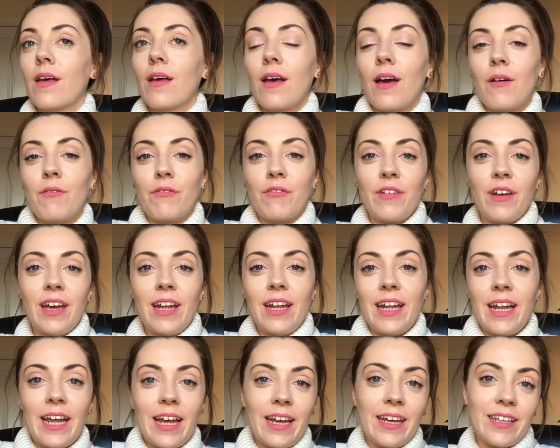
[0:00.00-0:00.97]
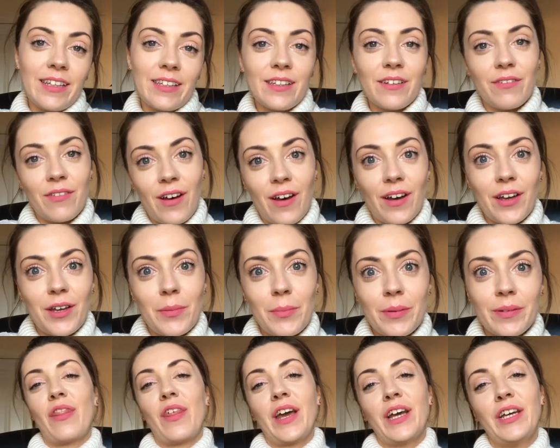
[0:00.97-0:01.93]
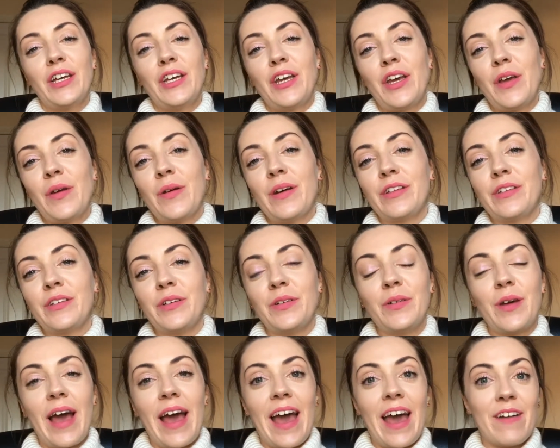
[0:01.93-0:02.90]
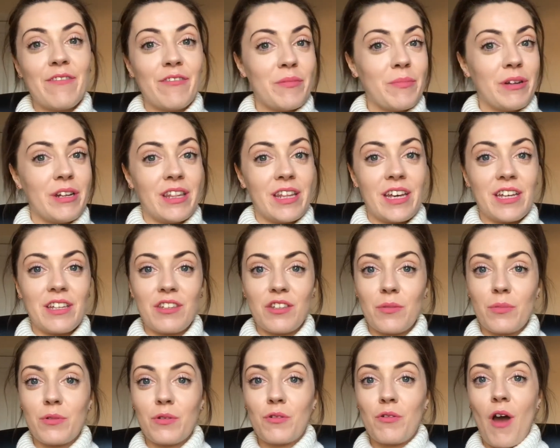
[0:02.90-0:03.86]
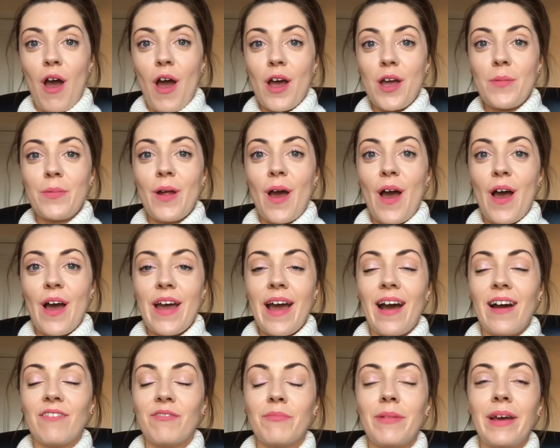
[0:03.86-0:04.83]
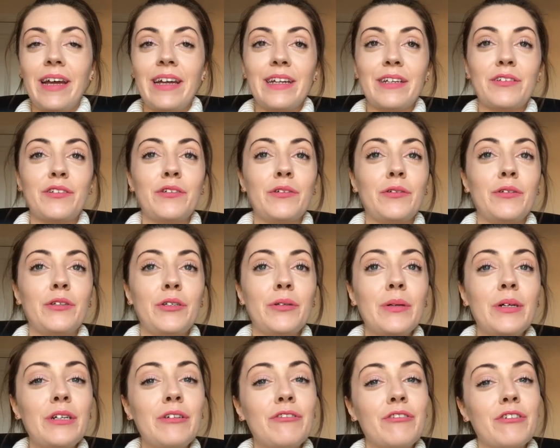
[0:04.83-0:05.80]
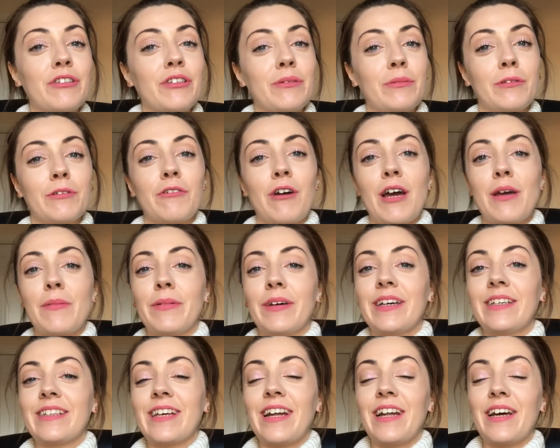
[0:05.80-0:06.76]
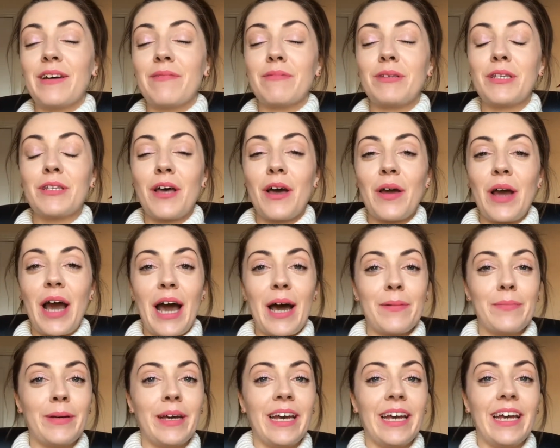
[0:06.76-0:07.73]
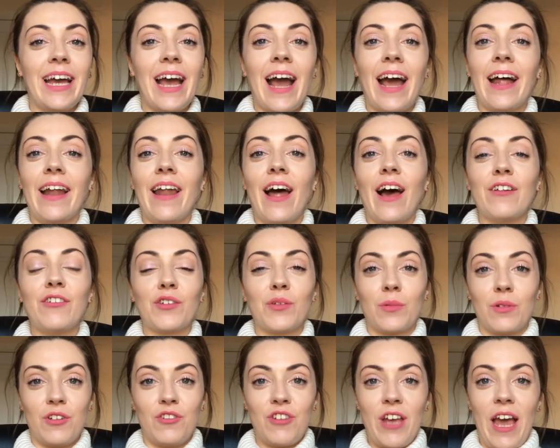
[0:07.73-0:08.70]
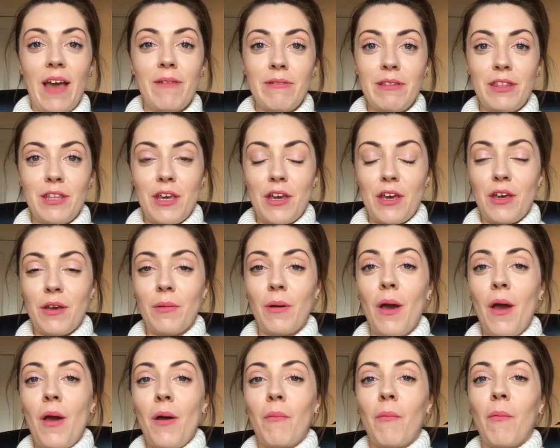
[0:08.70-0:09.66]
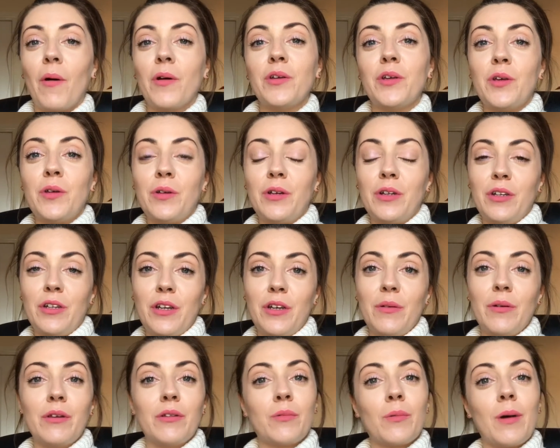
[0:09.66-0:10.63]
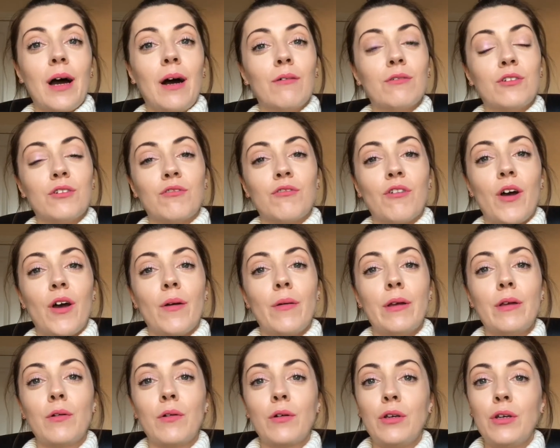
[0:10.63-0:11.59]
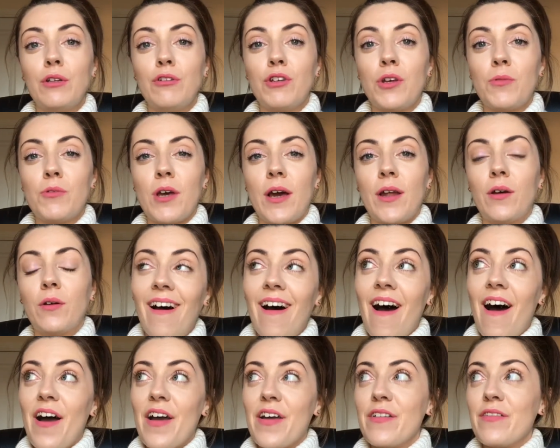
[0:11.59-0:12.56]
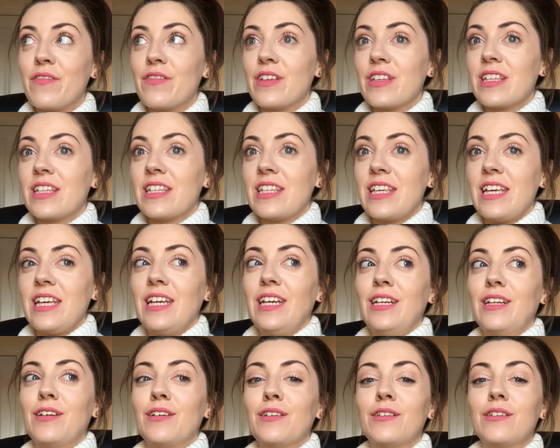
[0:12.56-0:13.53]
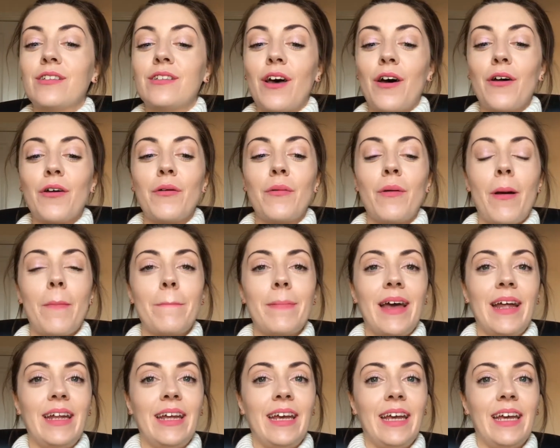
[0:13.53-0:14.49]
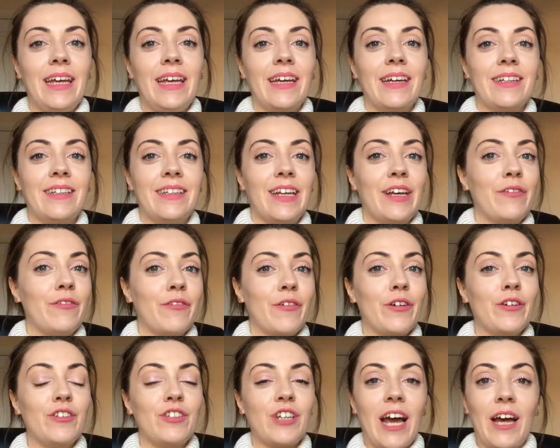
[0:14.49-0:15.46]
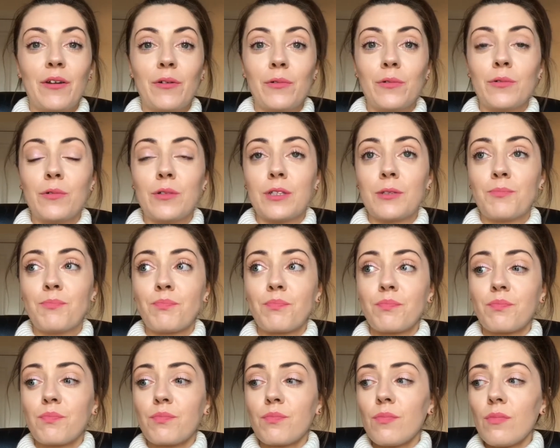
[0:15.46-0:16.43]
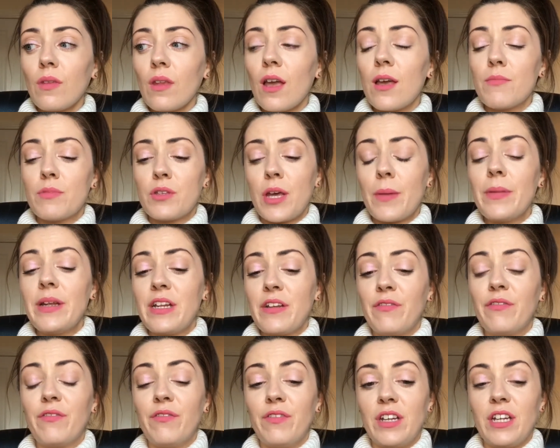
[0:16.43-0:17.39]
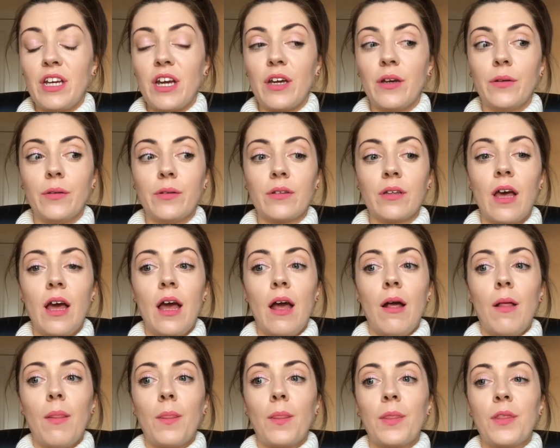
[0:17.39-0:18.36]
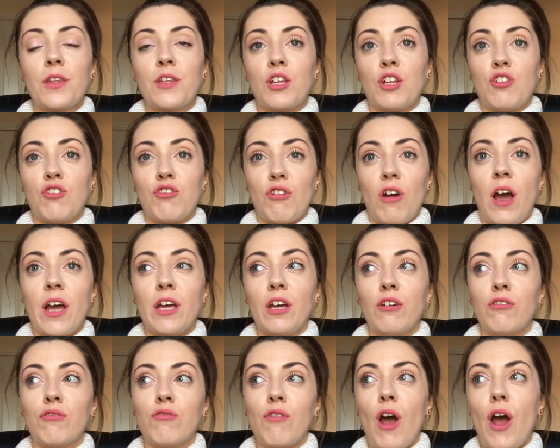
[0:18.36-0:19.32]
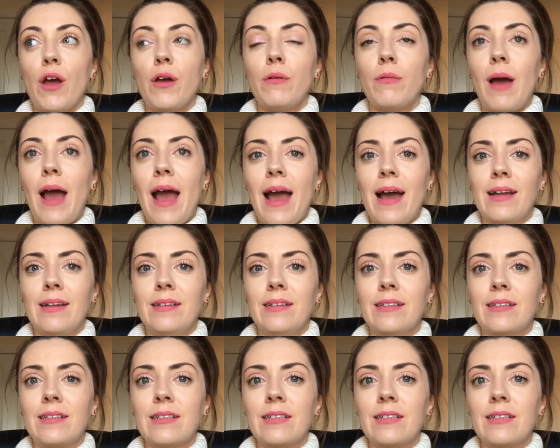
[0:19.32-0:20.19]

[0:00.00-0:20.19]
I'm feeling it. It's a vibe. Thank you to everybody that has subscribed. I have made it to 200 subscribers and I'm so happy, and I just want to share with you what you can do as well to grow your YouTube channel. I've seen so many different channels and so many different videos to try and grow, and